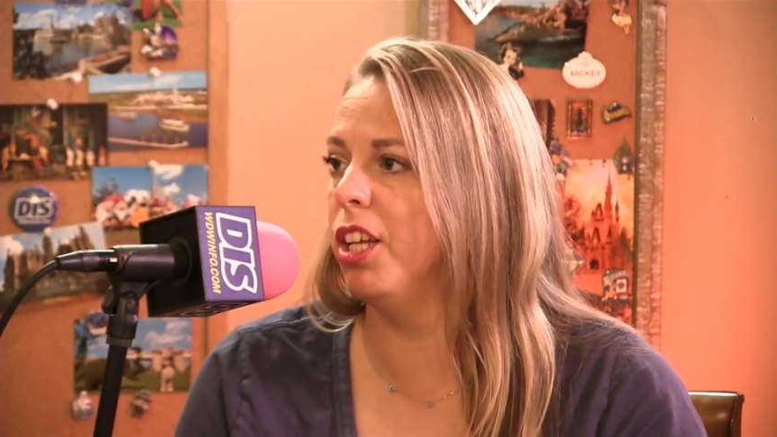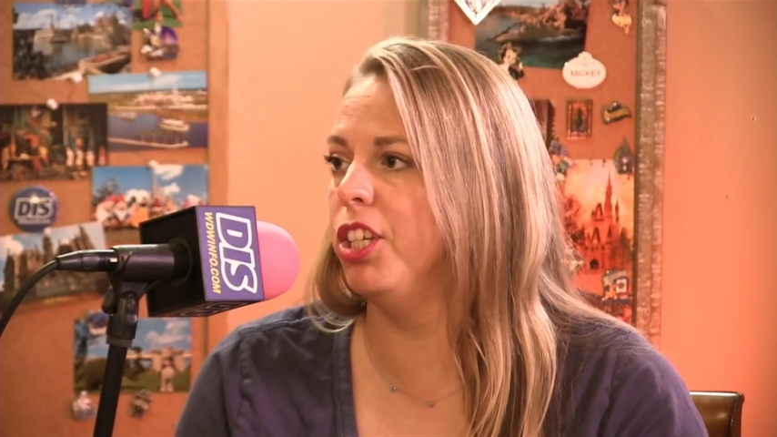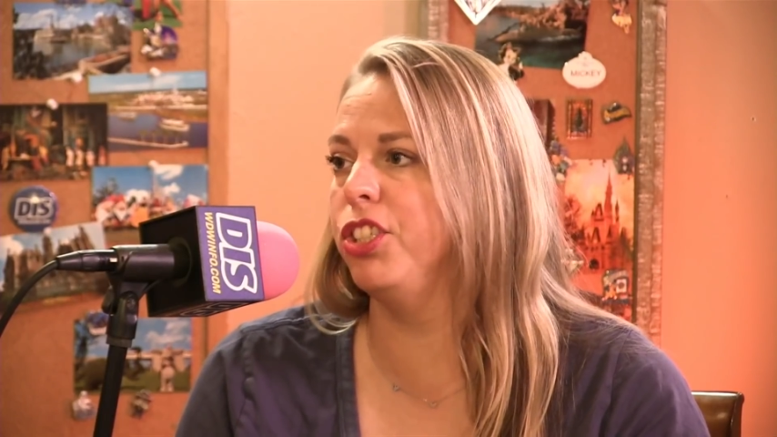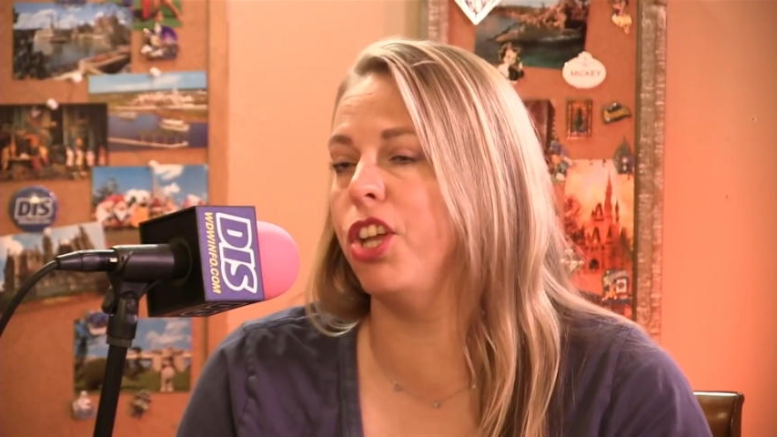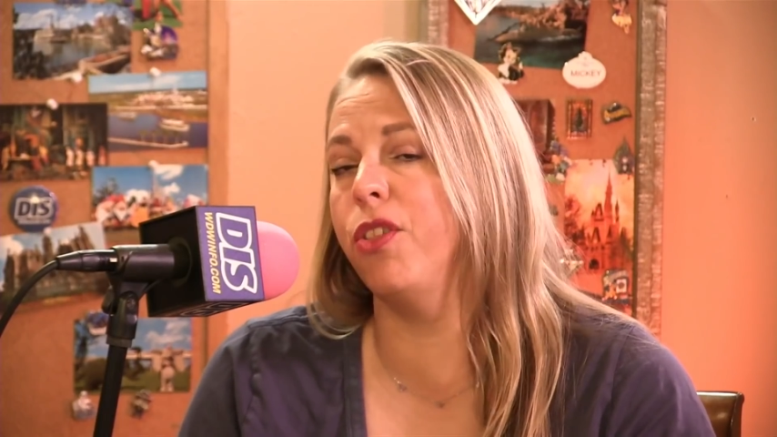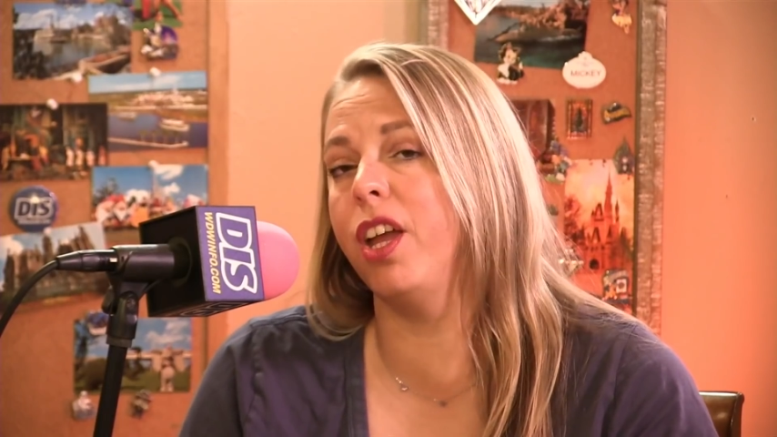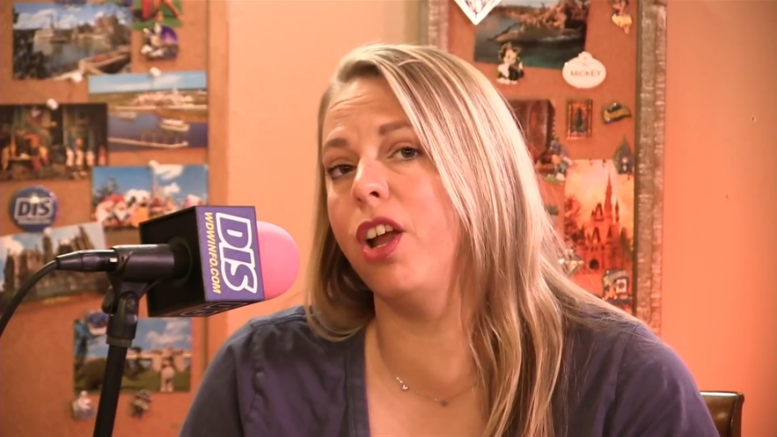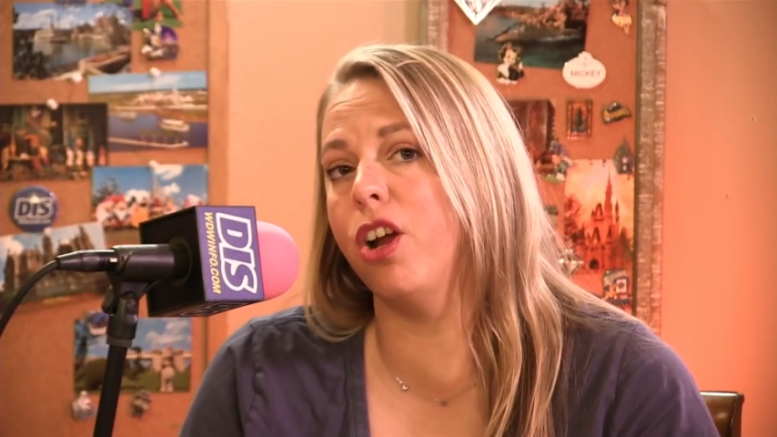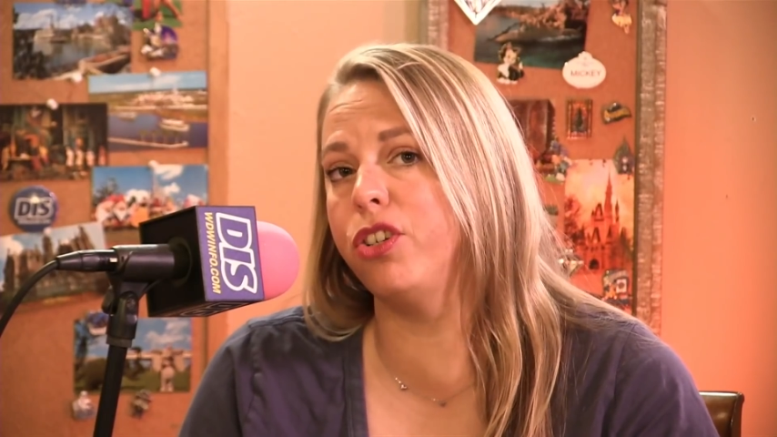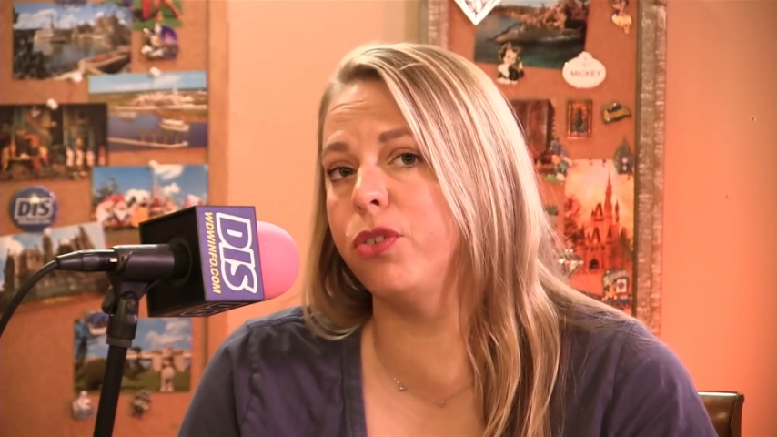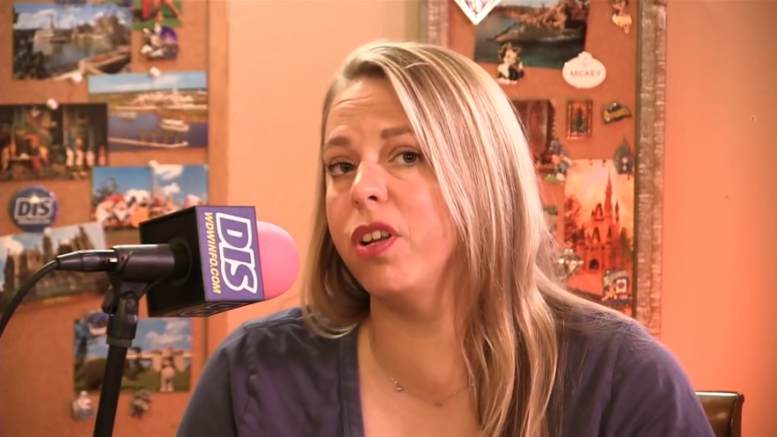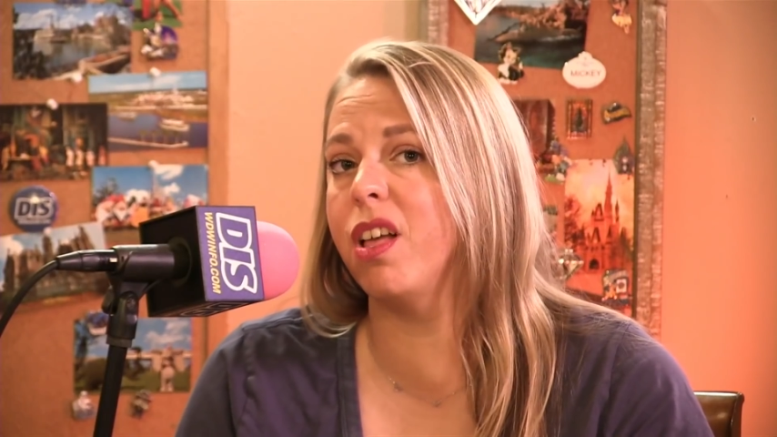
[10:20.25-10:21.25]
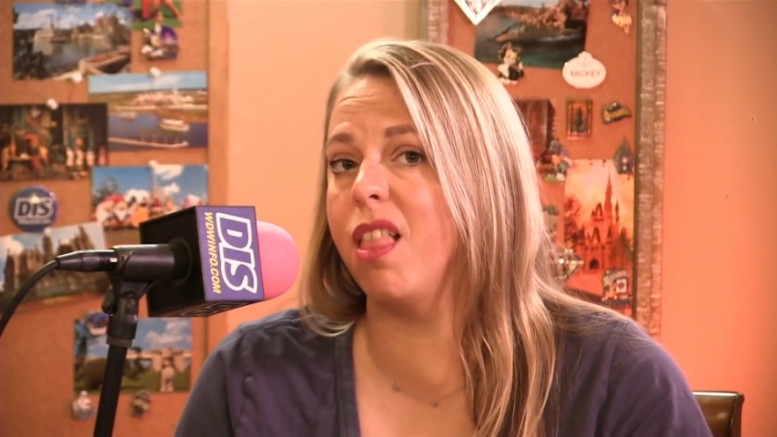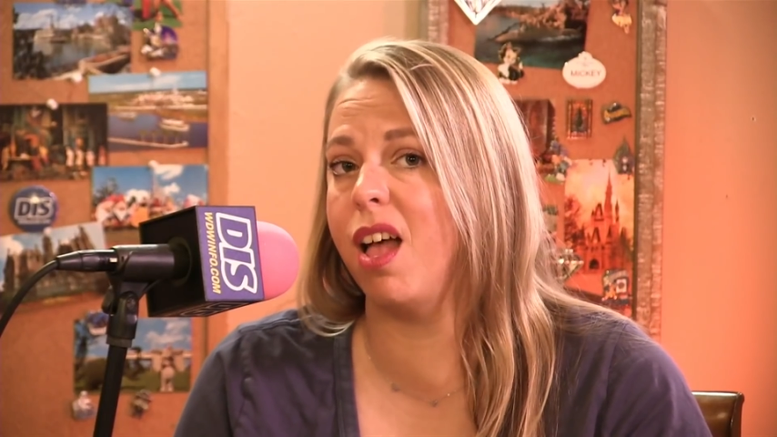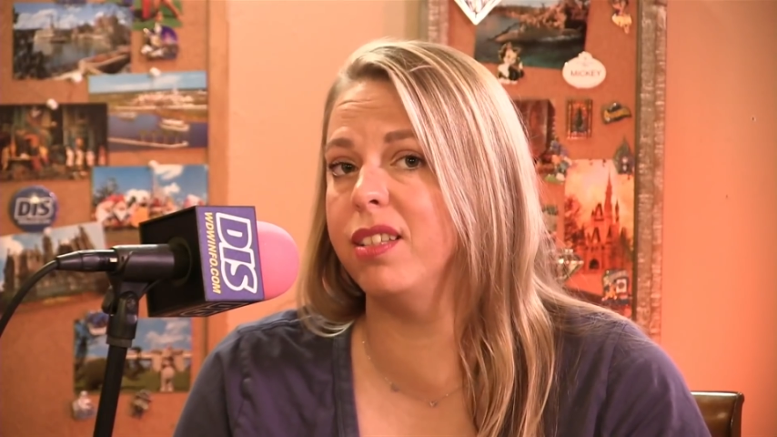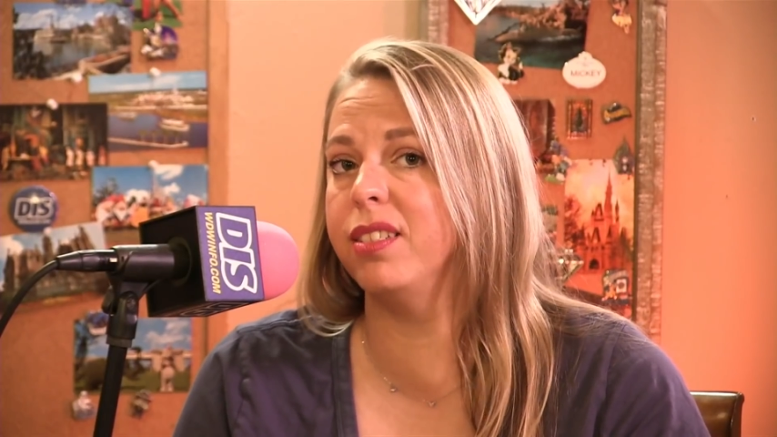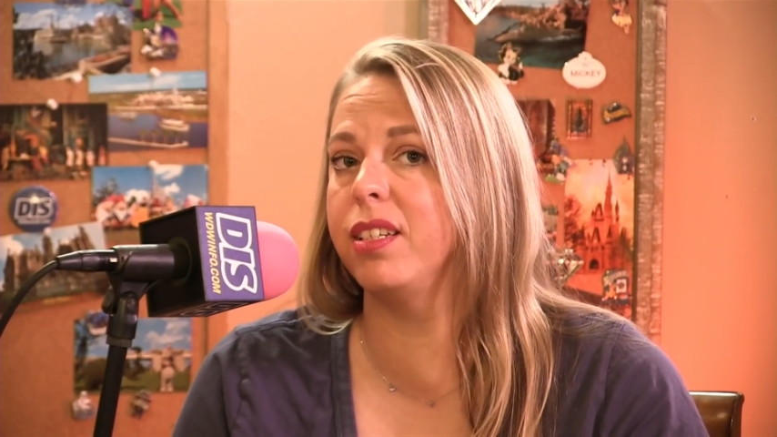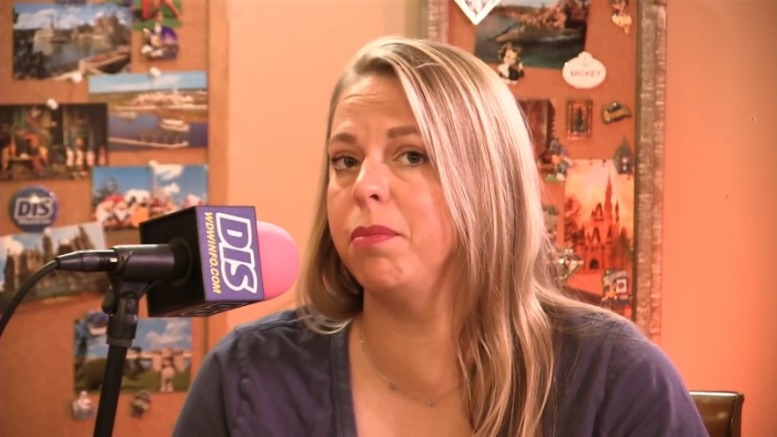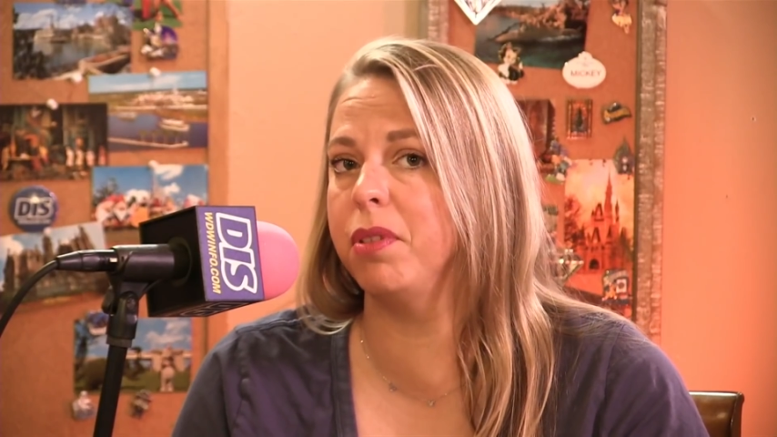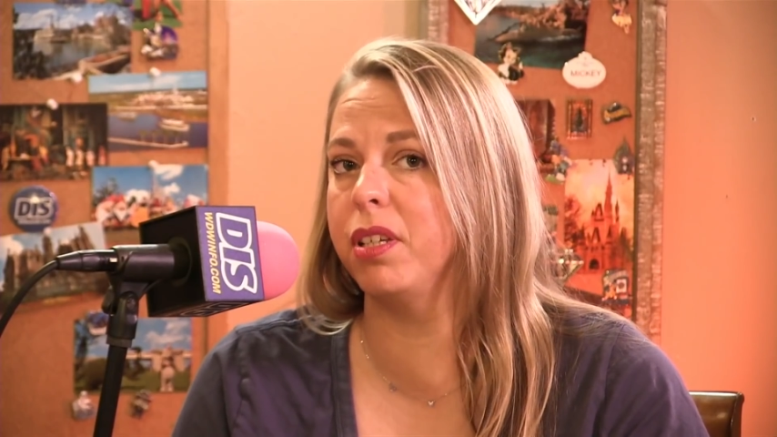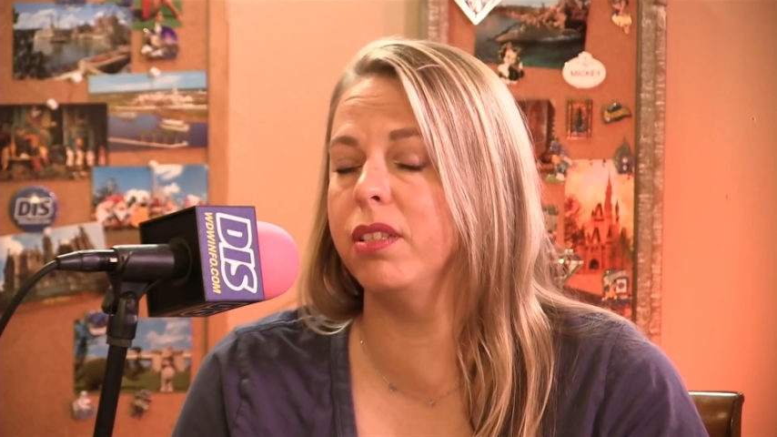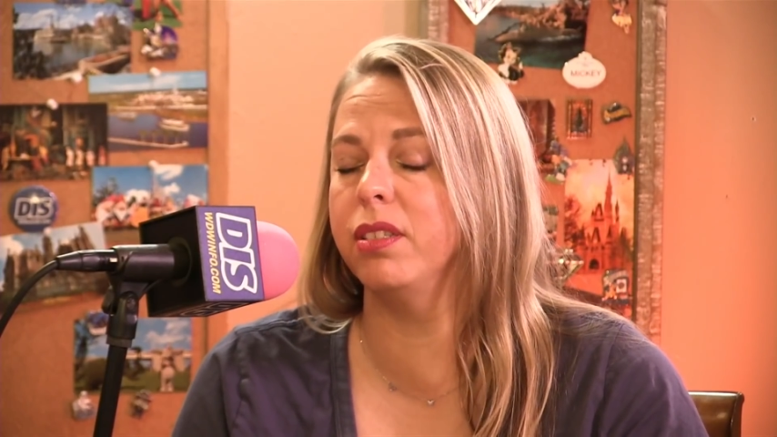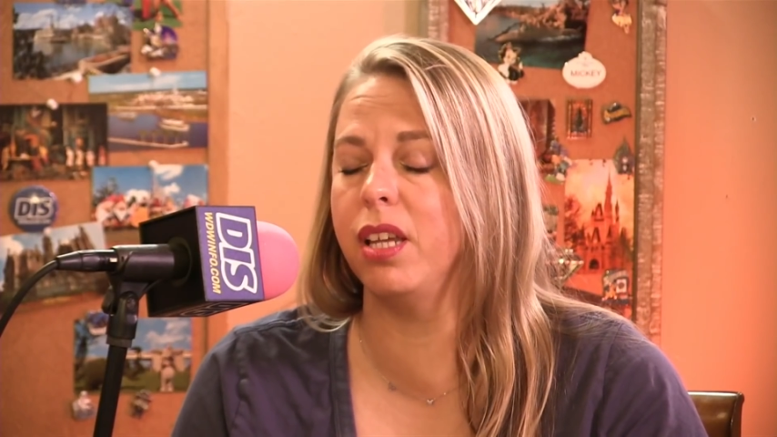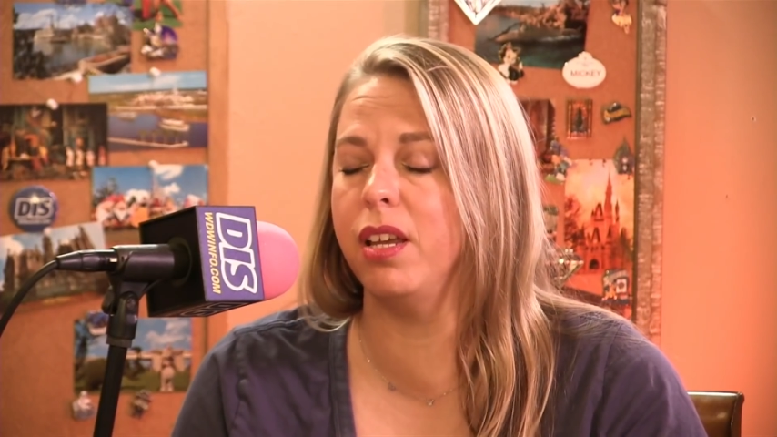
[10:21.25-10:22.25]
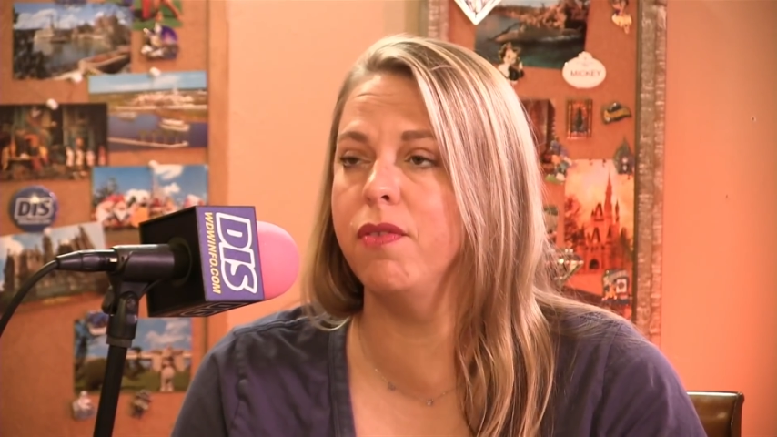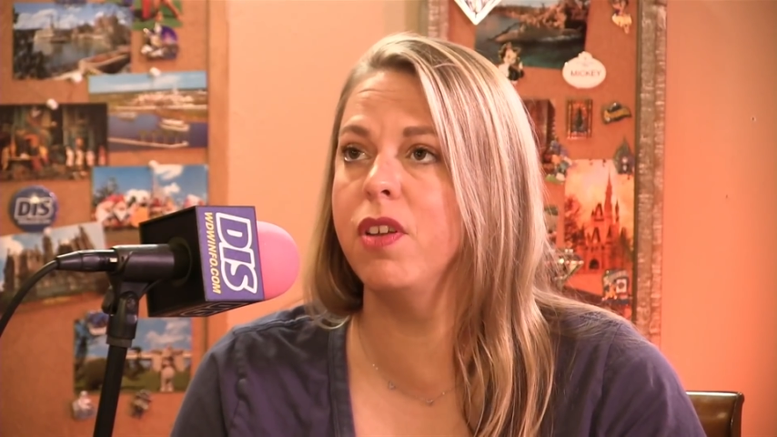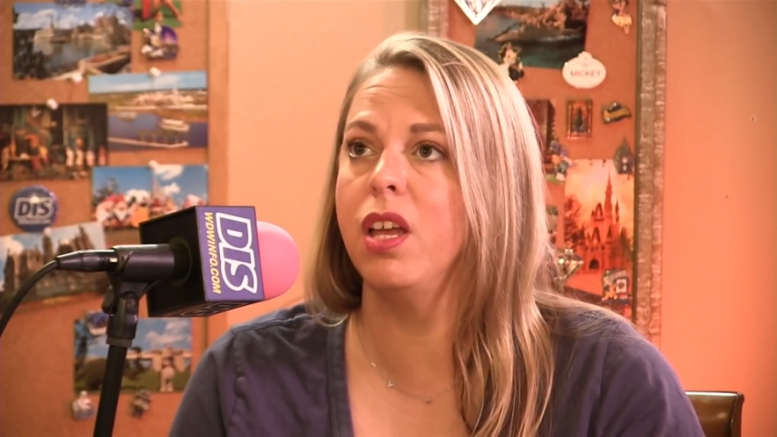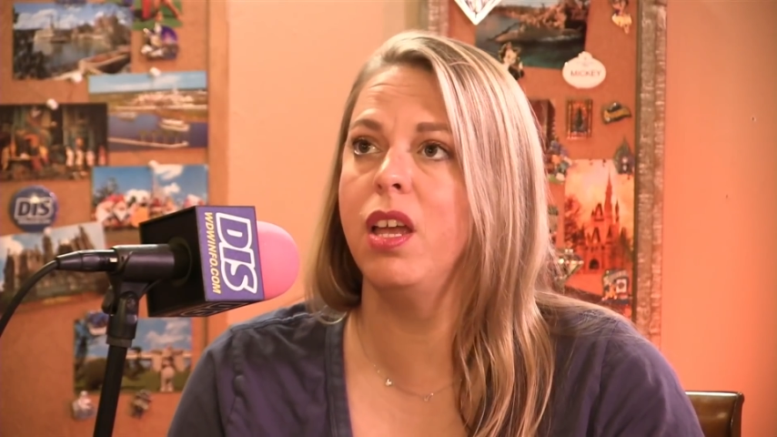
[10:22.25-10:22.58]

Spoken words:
So they are doing a lot to keep the kids safe.